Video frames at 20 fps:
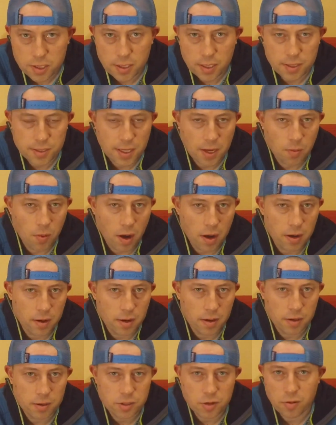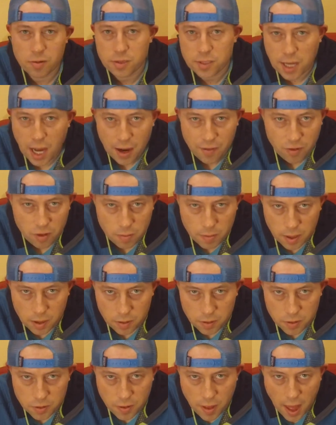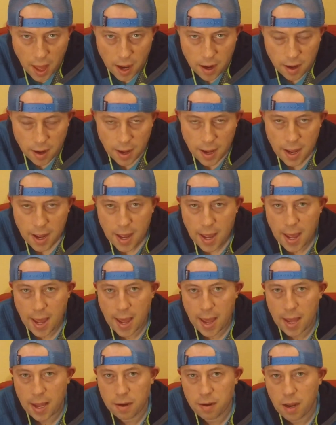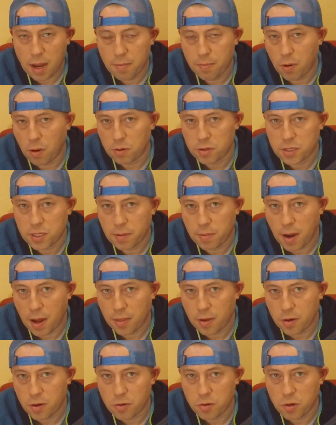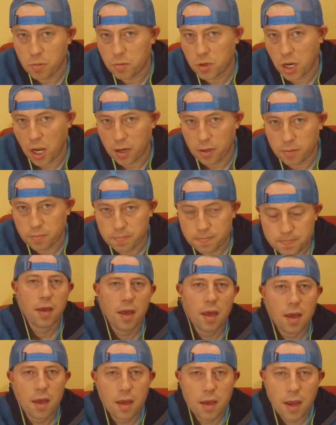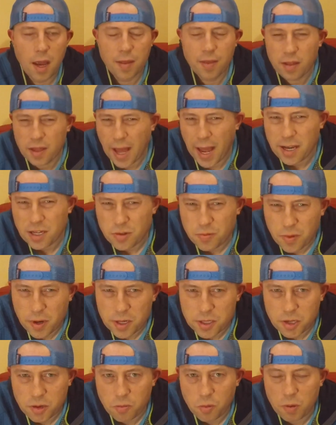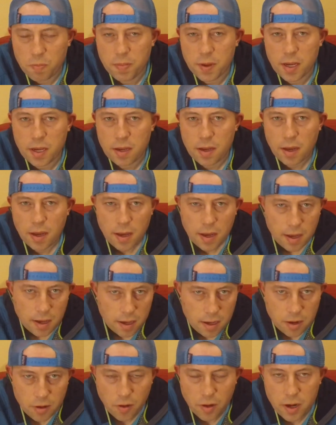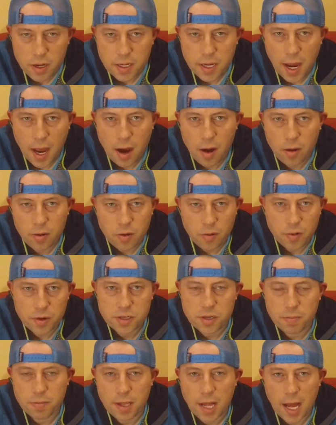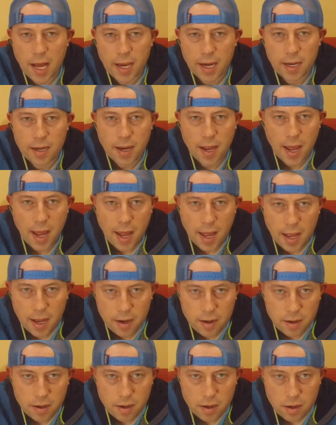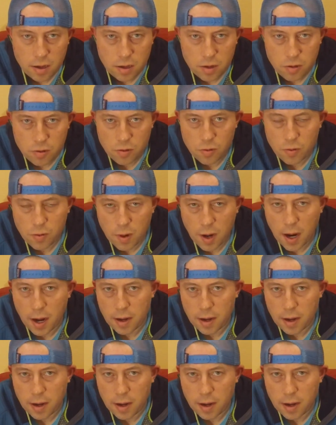because they wanted a certain software to be able to do that, and post them on their YouTube channel. And the last reason would be you're in a town, you're resupplying, and you